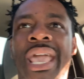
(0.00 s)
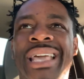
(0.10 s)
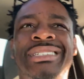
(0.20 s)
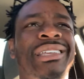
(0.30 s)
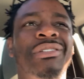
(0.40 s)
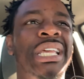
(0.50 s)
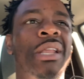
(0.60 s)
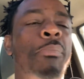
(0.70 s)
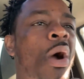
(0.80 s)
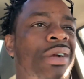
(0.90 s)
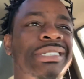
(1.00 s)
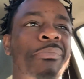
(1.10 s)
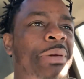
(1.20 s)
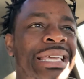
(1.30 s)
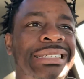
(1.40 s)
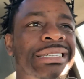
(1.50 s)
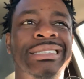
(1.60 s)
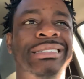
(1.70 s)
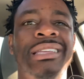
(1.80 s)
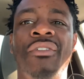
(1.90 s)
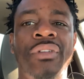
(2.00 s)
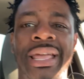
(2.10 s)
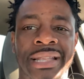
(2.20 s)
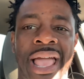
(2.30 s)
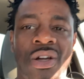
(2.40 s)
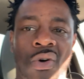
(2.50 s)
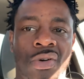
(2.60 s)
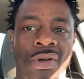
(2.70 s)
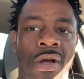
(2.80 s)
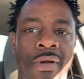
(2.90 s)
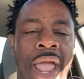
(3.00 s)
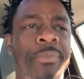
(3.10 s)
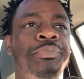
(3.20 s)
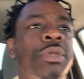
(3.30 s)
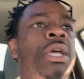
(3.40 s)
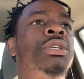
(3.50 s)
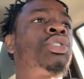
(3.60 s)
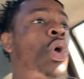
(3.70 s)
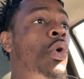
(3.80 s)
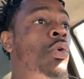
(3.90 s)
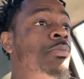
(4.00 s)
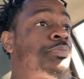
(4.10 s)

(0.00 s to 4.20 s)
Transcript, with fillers: it still needed parts and pieces and stuff like that going on, right? So,